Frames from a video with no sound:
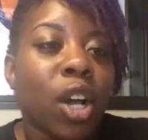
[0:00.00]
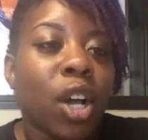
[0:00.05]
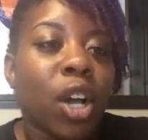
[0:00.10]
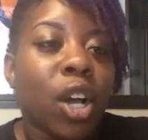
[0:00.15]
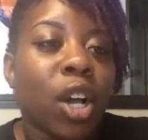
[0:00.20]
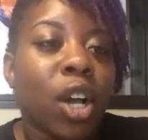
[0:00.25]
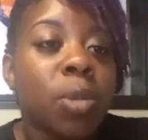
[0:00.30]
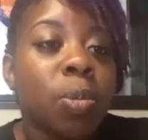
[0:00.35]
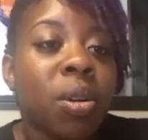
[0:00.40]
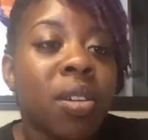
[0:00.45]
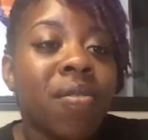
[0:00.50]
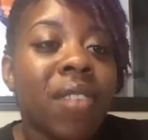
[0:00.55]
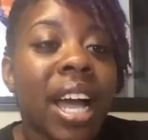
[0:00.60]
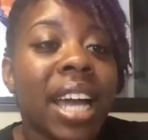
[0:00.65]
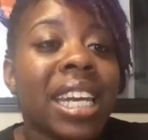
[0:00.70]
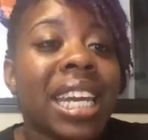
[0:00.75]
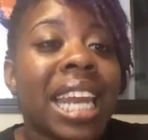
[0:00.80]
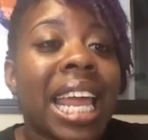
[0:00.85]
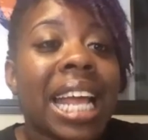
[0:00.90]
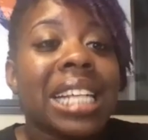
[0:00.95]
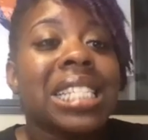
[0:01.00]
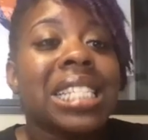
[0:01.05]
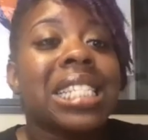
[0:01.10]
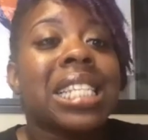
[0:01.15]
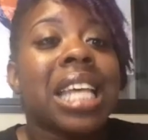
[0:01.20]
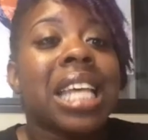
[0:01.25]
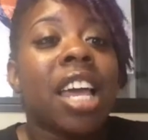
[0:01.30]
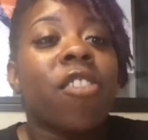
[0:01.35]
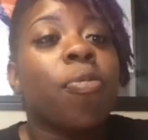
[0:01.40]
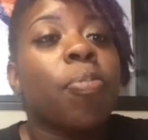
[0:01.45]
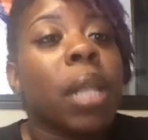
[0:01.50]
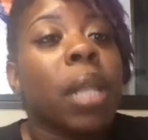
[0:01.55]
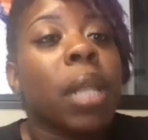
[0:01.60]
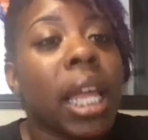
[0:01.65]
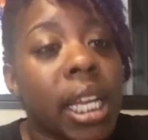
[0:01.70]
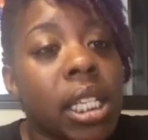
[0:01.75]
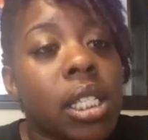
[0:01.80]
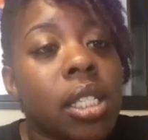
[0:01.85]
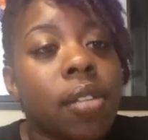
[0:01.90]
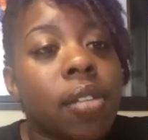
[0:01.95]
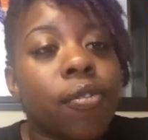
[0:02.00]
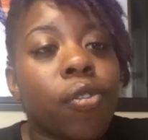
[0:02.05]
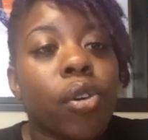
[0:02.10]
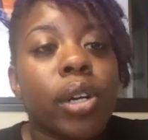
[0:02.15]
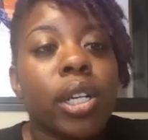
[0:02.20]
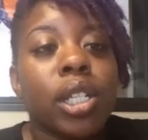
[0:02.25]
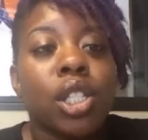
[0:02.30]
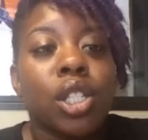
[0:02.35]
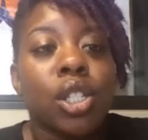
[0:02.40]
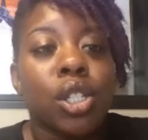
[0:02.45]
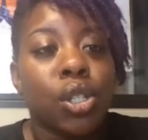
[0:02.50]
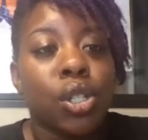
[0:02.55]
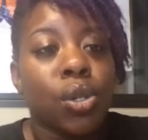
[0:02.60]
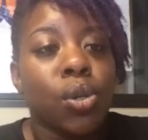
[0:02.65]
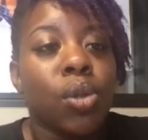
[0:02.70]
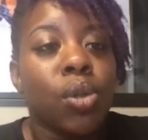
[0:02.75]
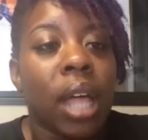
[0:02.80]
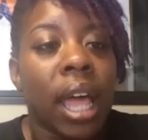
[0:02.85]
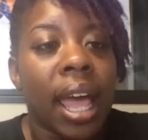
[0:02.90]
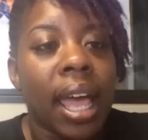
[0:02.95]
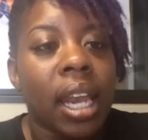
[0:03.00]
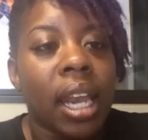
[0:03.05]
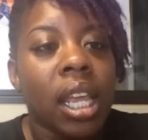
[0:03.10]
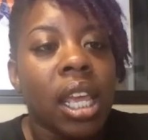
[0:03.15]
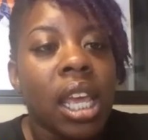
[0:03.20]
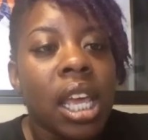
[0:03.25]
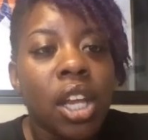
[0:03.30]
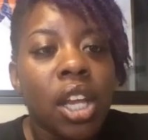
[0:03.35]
Village is providing a safe place for us to do that.